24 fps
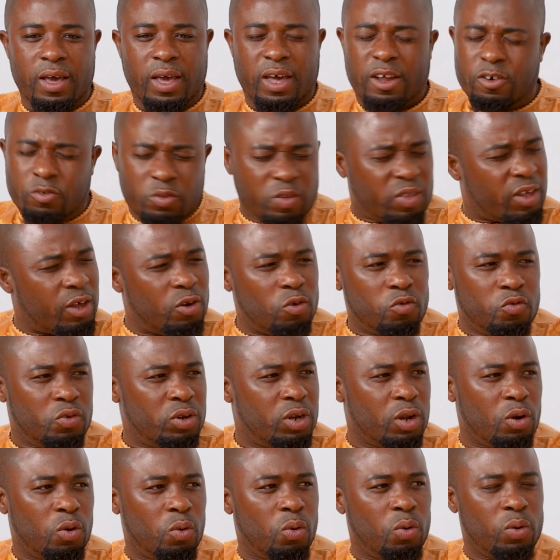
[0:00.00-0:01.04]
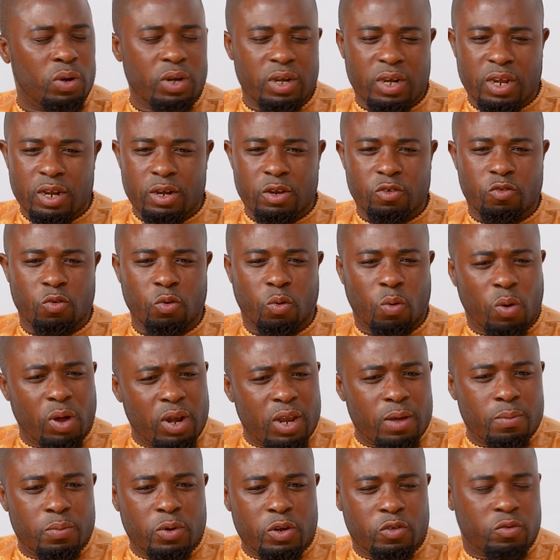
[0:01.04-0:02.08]
countries cannot do it alone. They need to
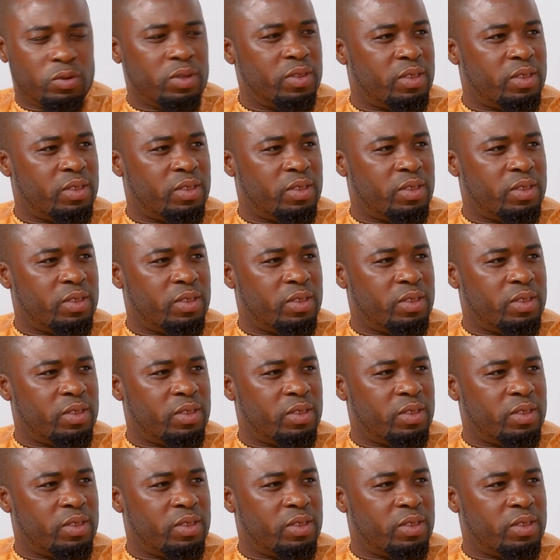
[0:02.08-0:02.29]
collaborate to